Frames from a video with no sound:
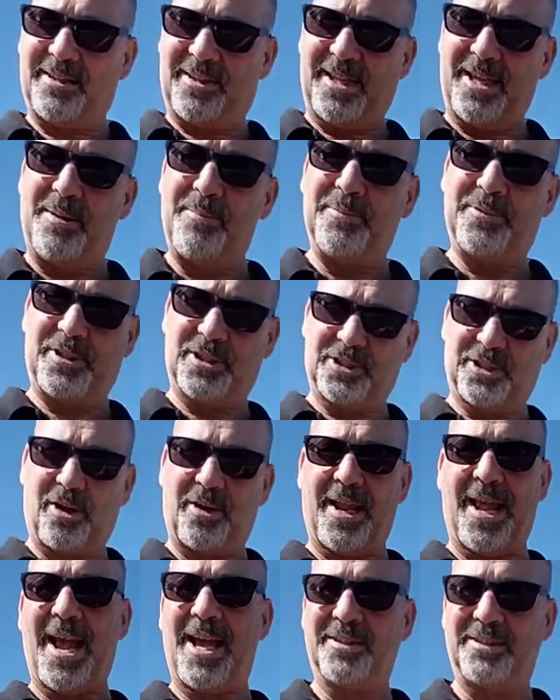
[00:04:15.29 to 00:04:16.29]
them to
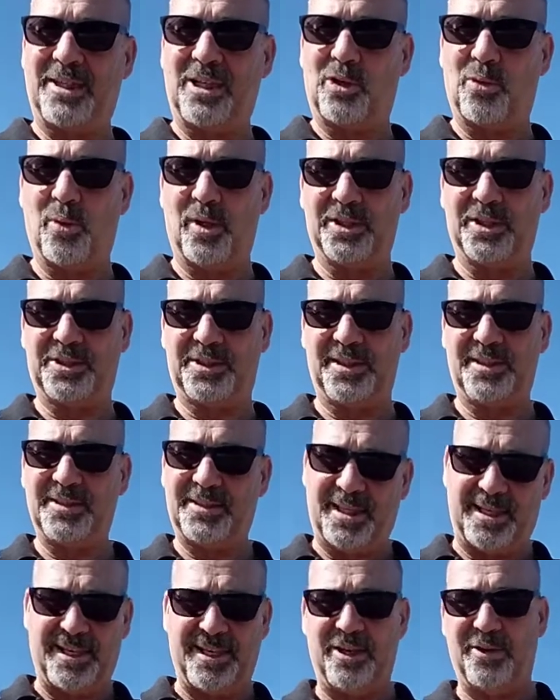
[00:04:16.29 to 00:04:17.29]
start asking questions
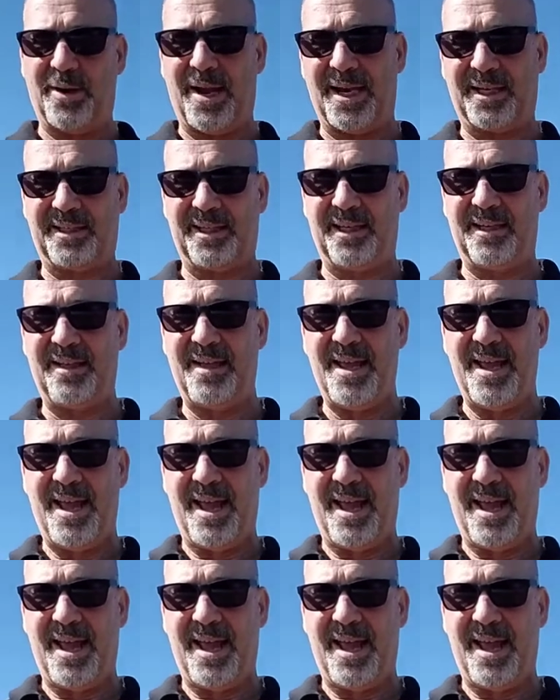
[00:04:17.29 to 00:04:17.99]
and interacting.